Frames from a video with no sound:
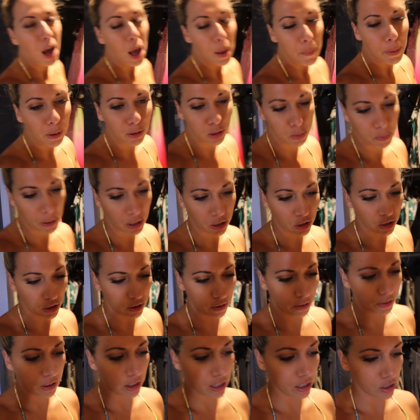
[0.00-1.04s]
I'll post pictures
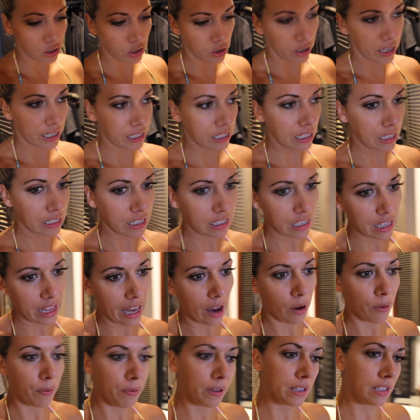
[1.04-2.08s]
of everything so you guys can see the
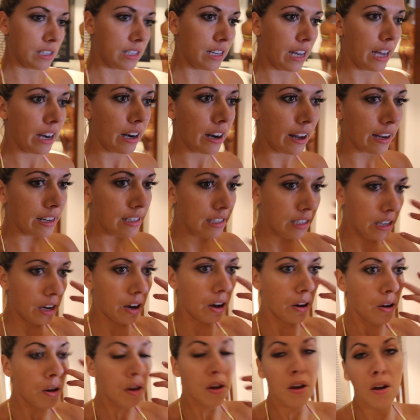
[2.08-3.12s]
outfits and get an
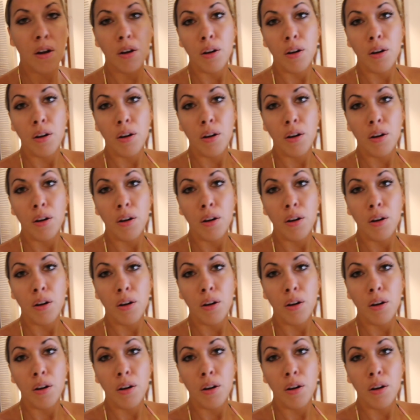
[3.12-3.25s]
idea